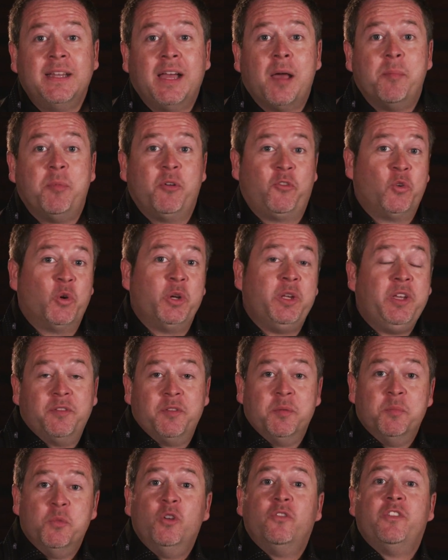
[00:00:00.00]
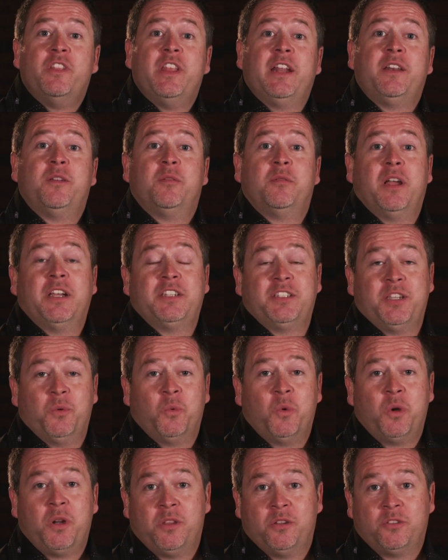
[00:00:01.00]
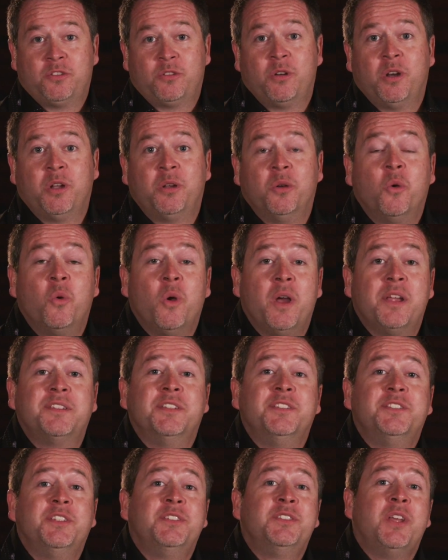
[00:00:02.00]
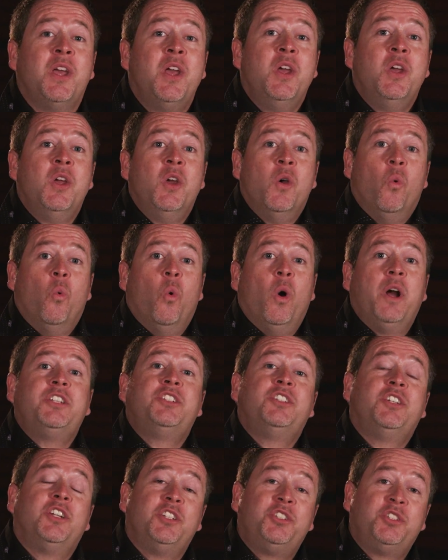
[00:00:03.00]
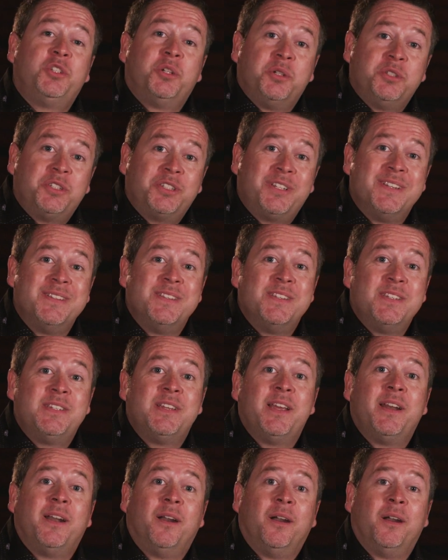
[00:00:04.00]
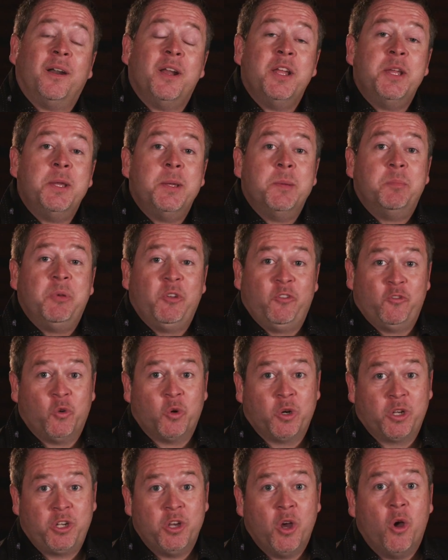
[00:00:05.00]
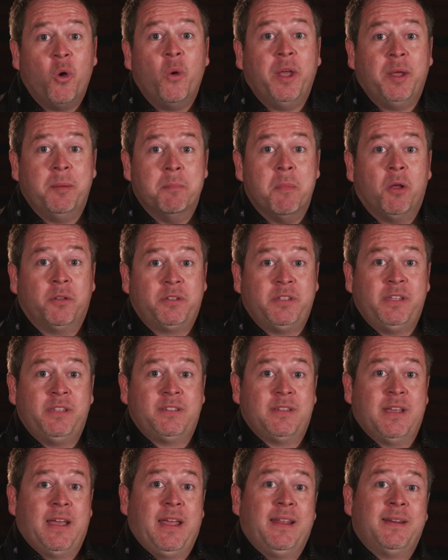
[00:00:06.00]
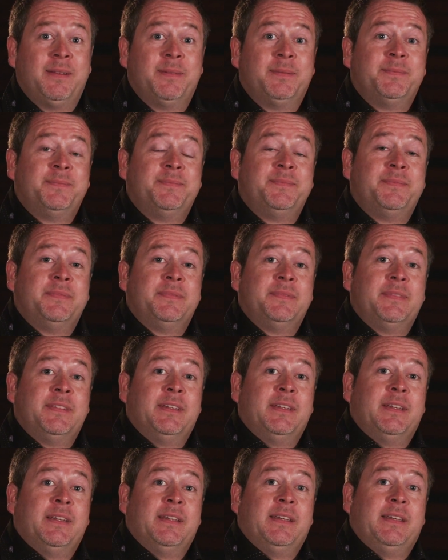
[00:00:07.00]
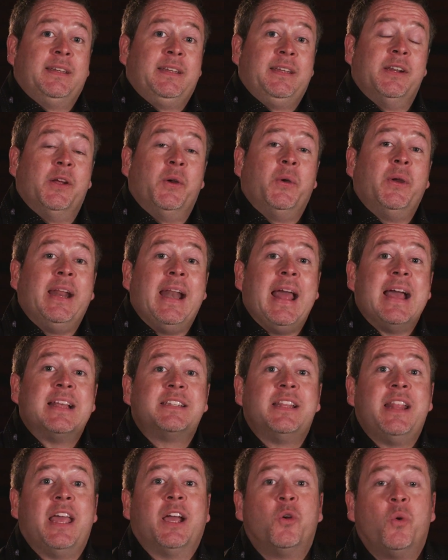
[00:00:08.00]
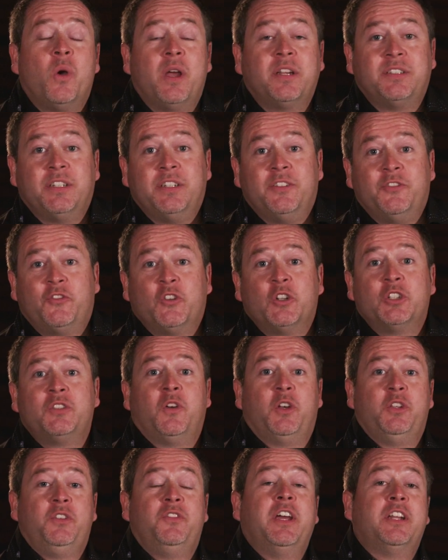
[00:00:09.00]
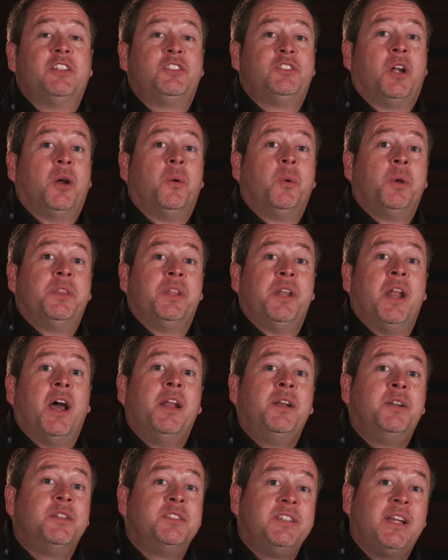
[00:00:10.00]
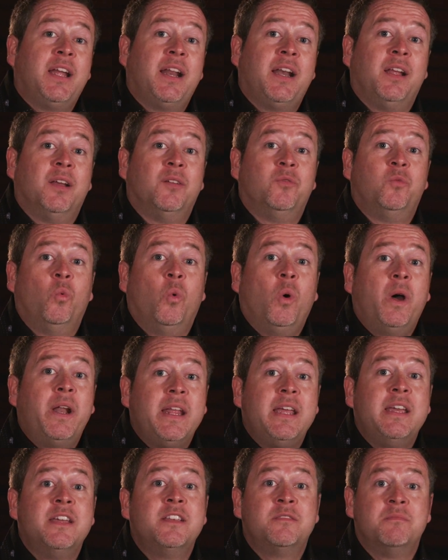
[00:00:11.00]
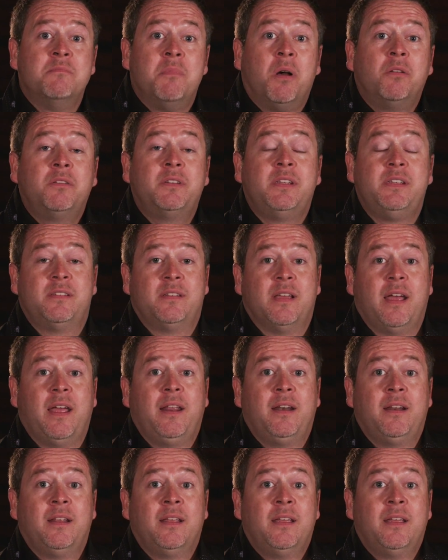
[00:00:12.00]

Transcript: before you even move in that direction. One of those critical questions is, what should a church consider before going multi-site? You know, in asking that question, first of all, you've got to start with an understanding of what is multi-site.